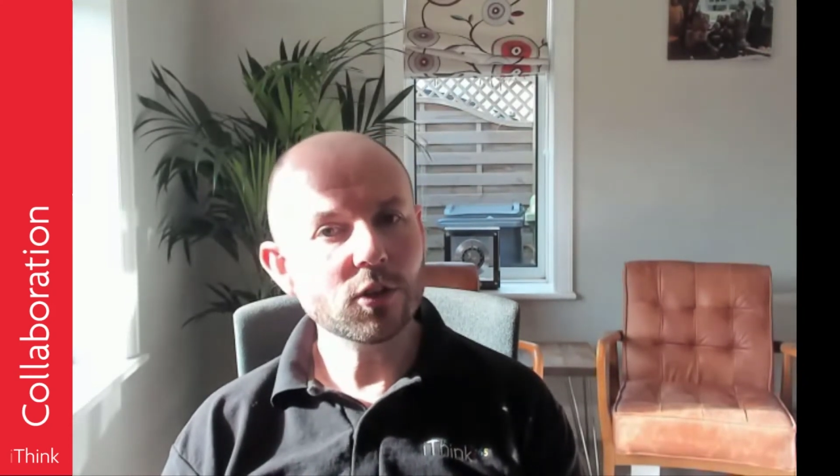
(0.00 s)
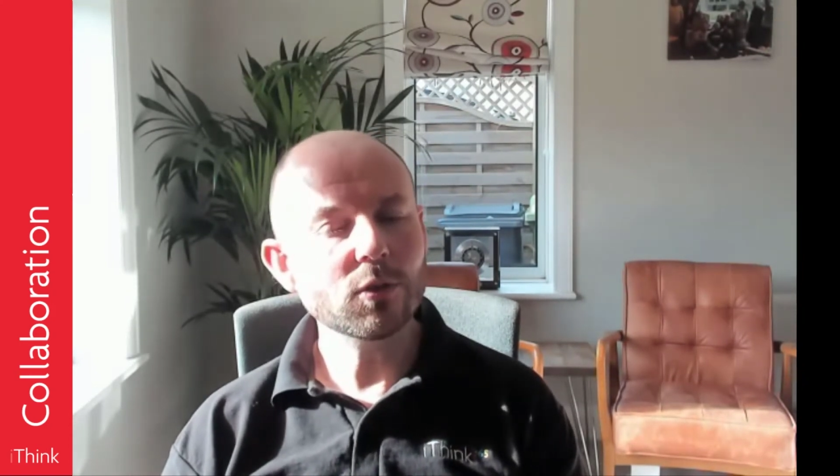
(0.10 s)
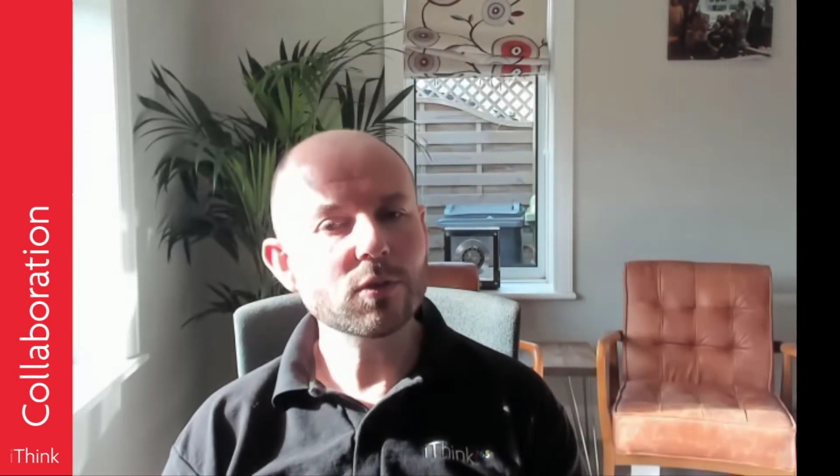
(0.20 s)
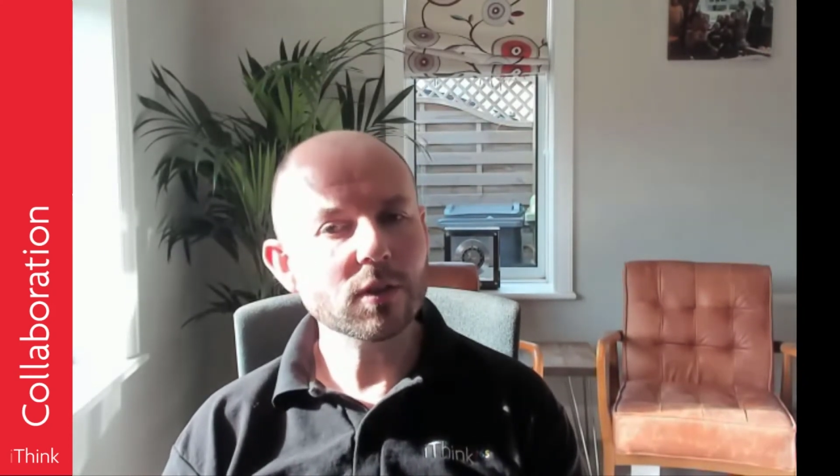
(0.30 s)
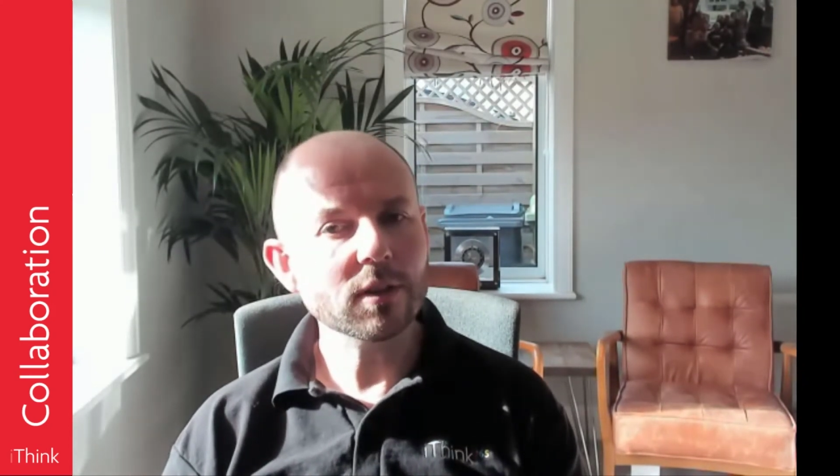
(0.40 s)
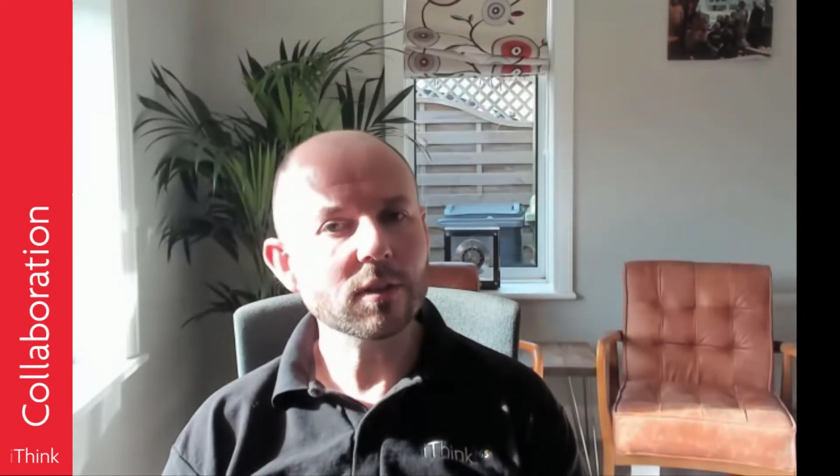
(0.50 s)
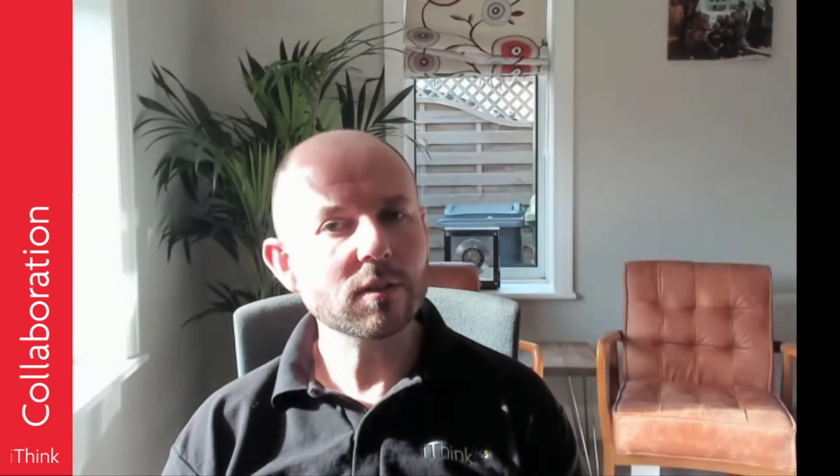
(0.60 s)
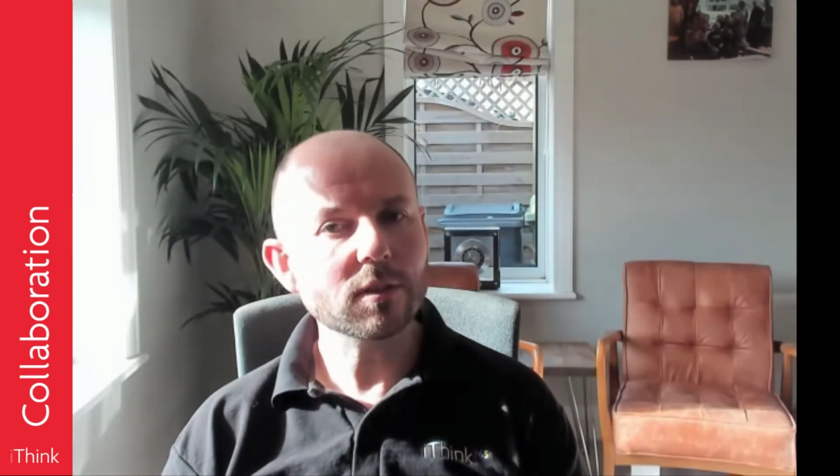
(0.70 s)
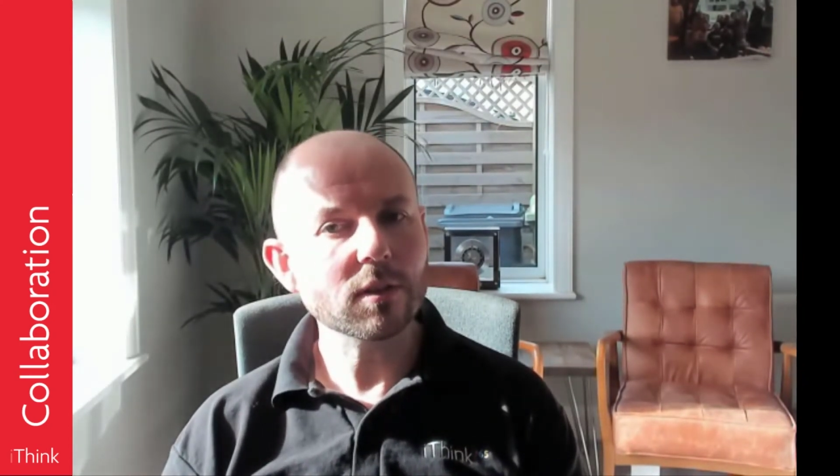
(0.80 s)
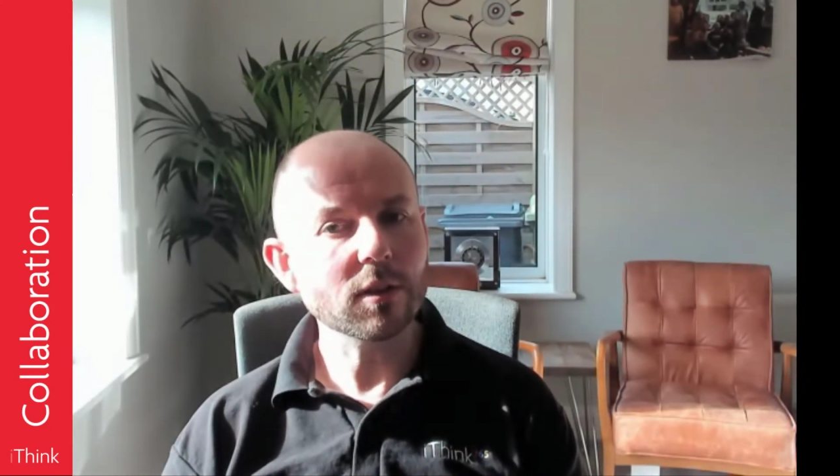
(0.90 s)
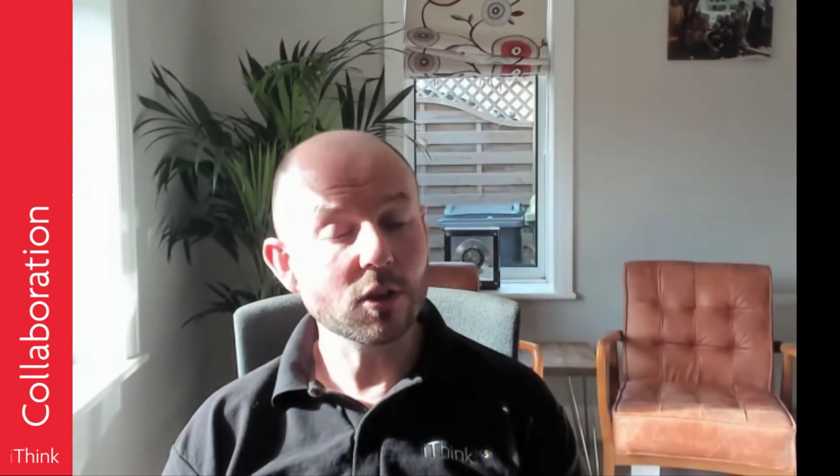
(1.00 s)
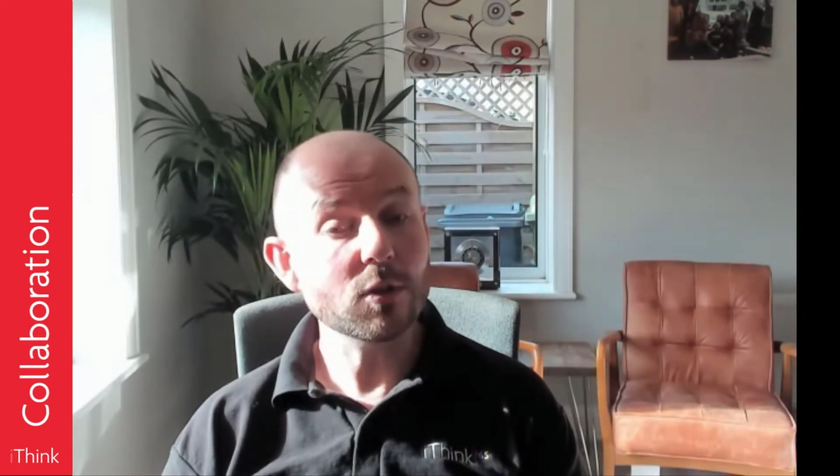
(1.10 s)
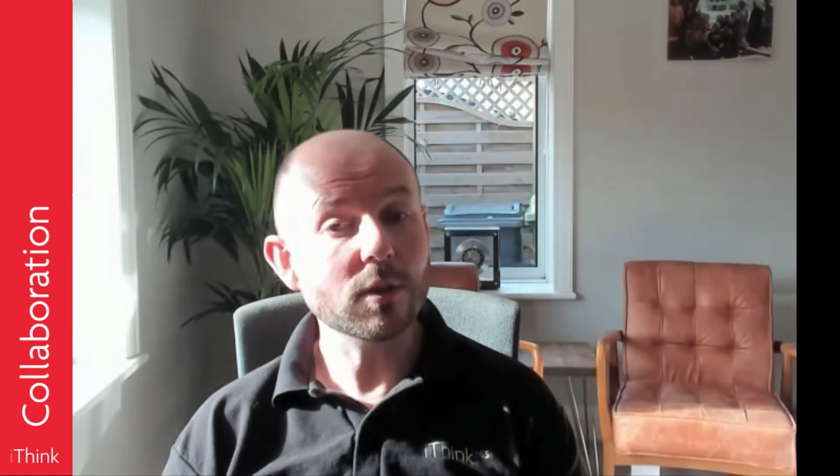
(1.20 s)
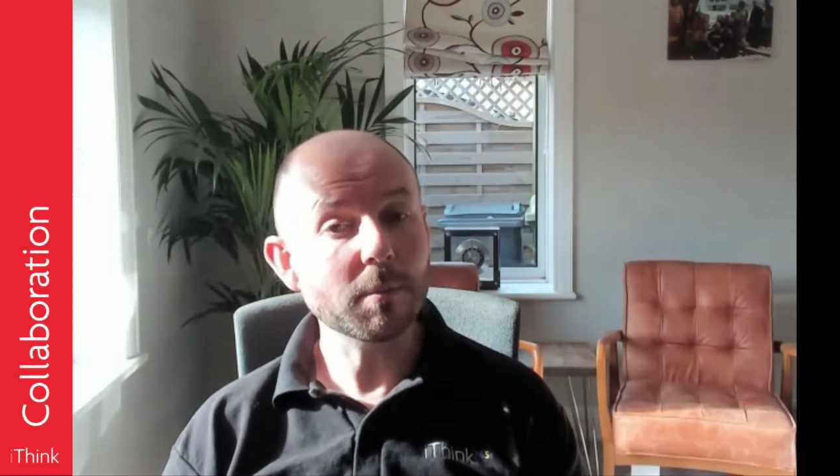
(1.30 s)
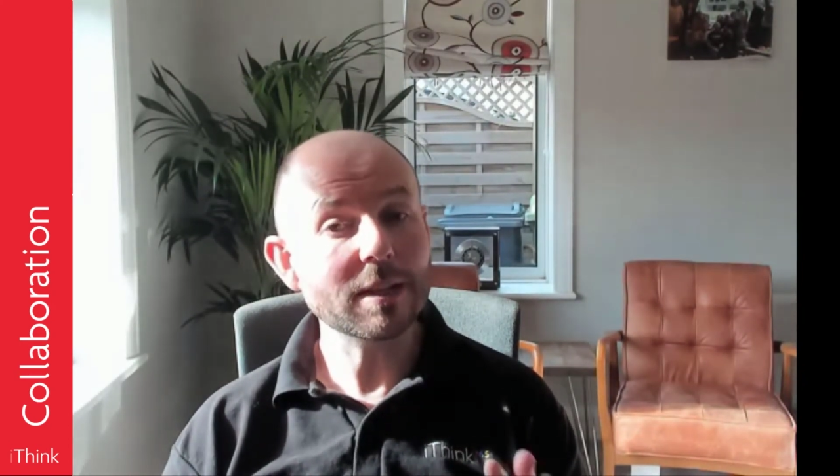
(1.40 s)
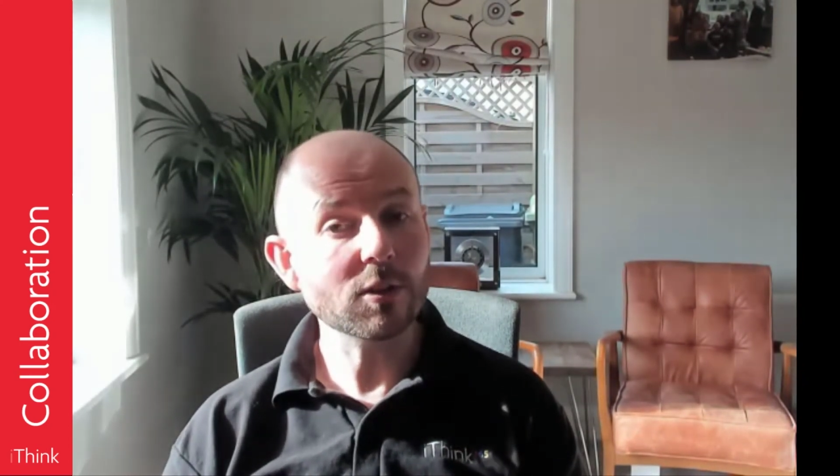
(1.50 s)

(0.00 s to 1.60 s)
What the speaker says: the